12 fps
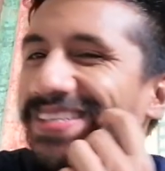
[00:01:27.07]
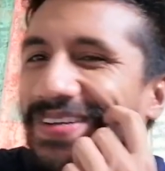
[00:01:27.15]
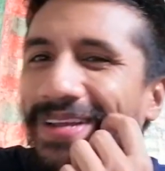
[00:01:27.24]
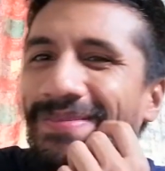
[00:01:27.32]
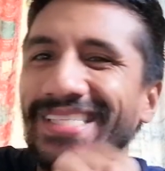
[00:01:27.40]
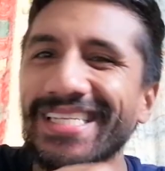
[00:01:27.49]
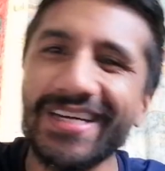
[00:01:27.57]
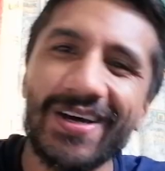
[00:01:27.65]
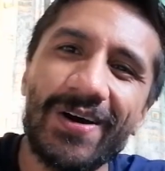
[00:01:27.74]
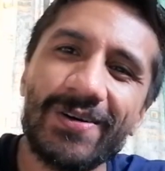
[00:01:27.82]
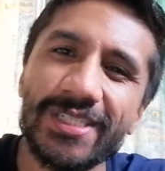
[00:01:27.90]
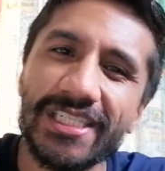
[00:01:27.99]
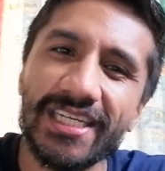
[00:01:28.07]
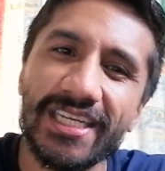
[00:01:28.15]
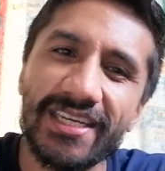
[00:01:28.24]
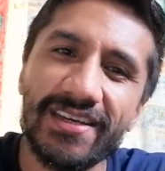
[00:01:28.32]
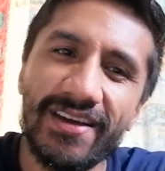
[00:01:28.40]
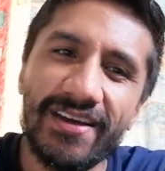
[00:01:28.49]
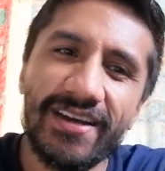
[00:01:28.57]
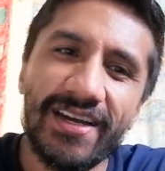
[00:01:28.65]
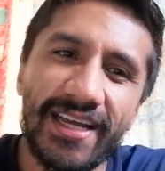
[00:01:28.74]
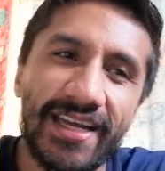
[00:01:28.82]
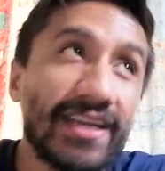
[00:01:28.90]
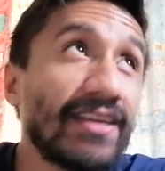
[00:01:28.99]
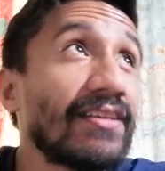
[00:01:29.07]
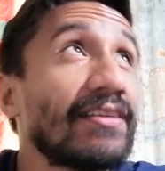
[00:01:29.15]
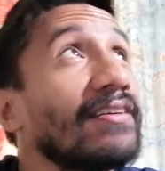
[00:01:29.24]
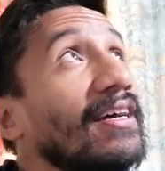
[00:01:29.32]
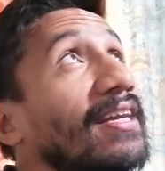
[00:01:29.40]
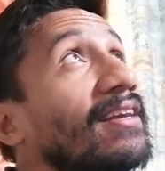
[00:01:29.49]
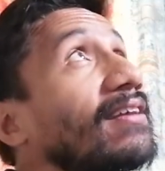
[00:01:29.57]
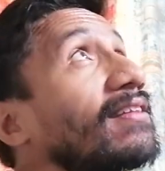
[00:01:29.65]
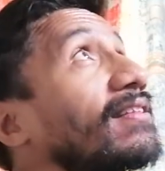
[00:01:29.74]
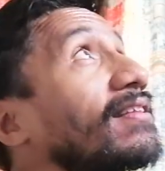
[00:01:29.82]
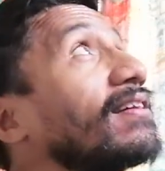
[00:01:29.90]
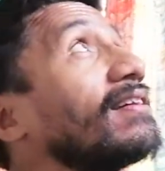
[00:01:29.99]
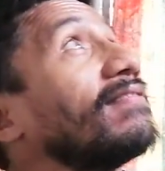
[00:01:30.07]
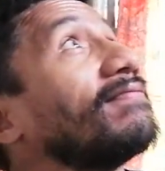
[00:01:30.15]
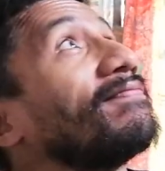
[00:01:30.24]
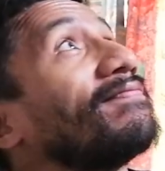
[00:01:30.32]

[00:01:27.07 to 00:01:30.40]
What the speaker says: her name is Nicole, she and another,